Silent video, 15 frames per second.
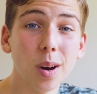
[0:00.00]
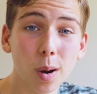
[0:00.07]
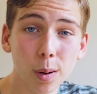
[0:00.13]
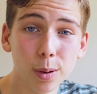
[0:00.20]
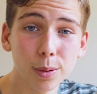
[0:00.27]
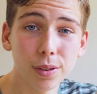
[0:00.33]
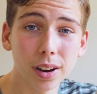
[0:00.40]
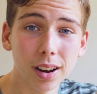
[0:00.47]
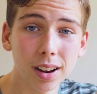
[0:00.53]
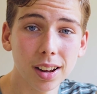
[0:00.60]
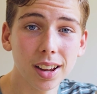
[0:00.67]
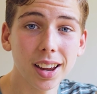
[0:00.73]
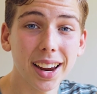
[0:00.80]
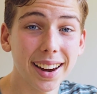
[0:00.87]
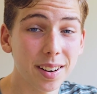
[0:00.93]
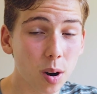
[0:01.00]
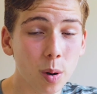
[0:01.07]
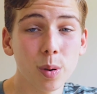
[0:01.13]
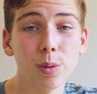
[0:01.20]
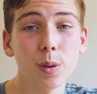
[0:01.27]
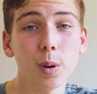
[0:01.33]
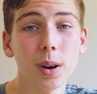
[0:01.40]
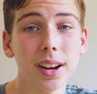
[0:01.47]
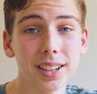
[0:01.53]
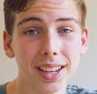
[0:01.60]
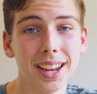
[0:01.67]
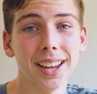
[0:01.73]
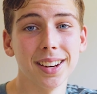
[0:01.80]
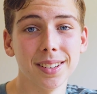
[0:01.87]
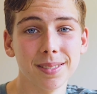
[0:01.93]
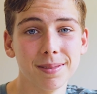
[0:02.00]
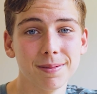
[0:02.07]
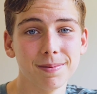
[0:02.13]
over and over again.